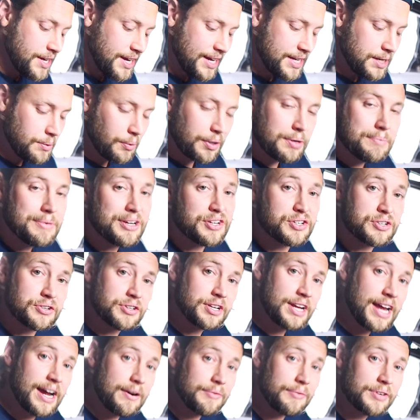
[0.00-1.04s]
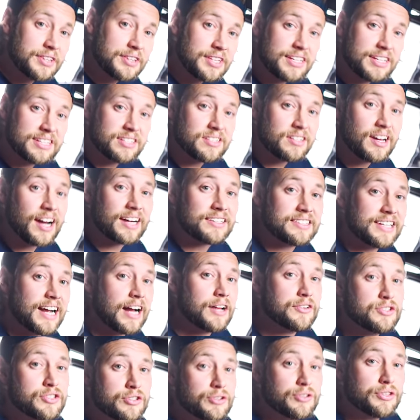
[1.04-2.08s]
and you wanna make sure that everything is locked
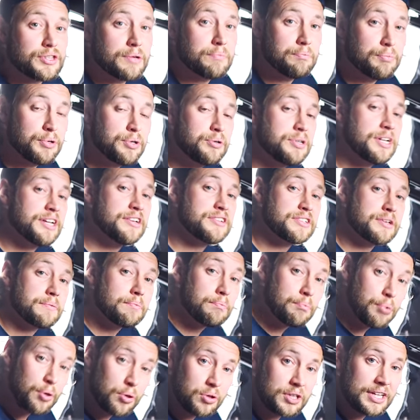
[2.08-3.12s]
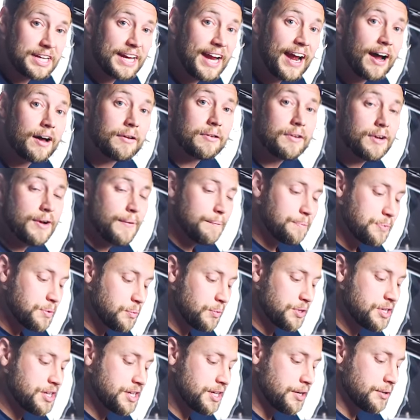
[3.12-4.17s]
down so that the boot isn't pulling out
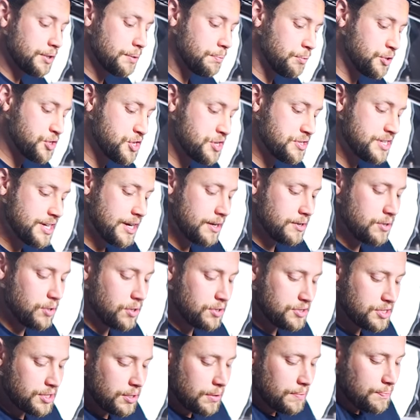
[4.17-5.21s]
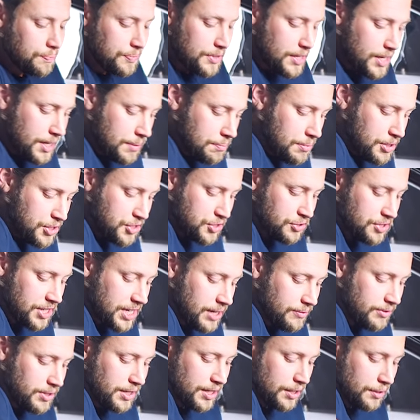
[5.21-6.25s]
when you go to push it down. Also, be sure to
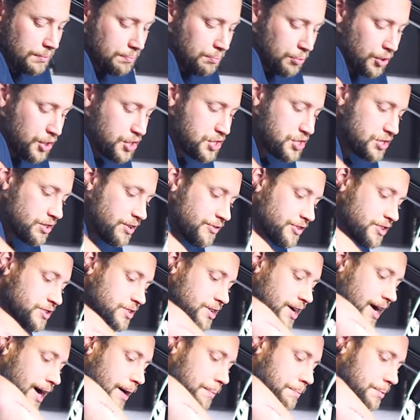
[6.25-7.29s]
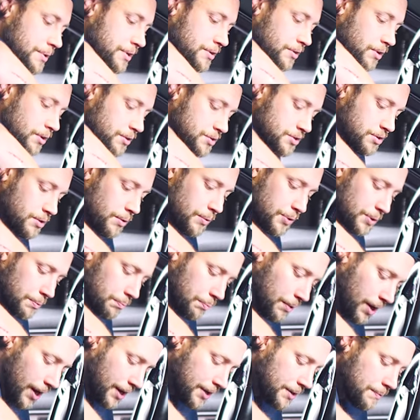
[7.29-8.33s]
give it a good push on the top and also the
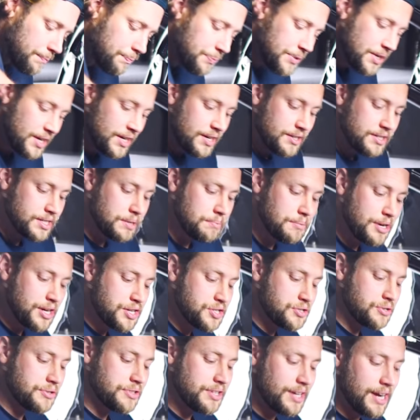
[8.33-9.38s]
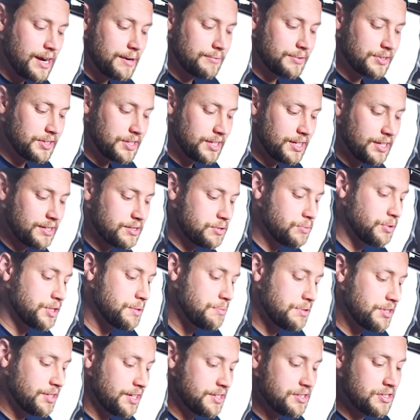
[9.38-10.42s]
bottom to make sure that everything is going
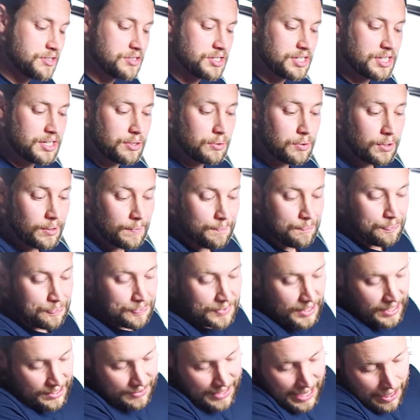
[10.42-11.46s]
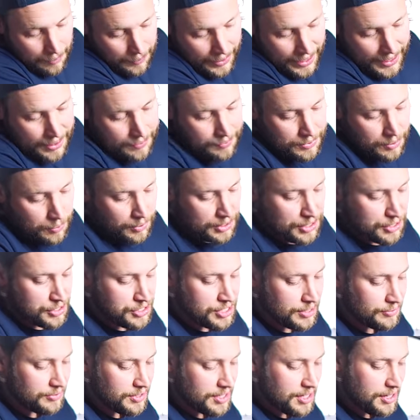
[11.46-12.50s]
to be nice and secure. And that way, when you're
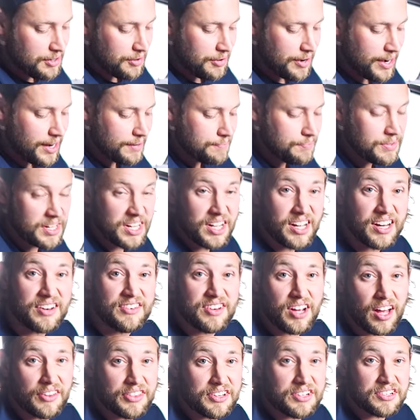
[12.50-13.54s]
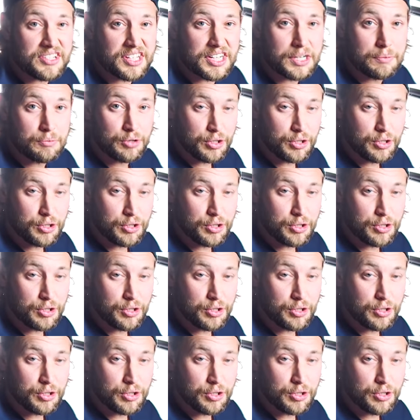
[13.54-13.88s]
shifting it around, nothing's gonna